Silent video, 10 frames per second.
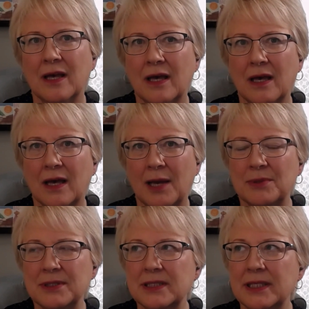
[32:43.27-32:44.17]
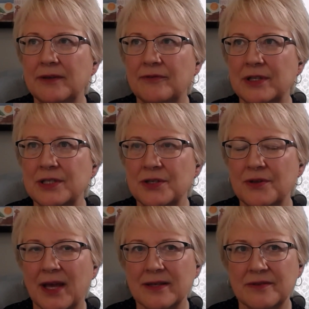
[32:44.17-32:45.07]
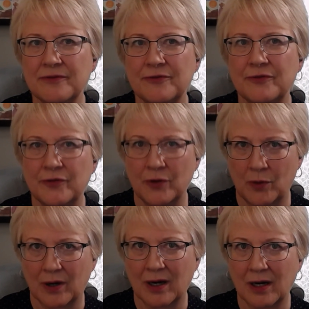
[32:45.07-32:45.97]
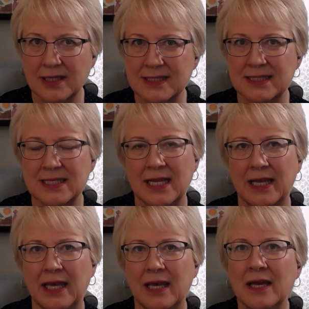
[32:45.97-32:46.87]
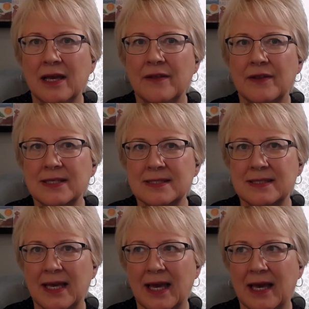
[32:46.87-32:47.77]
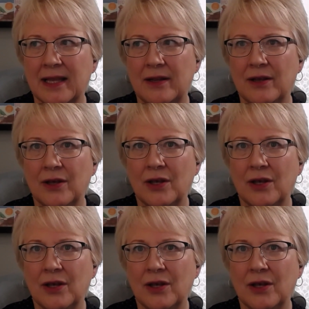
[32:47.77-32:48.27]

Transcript: i believe in 2004 a study that said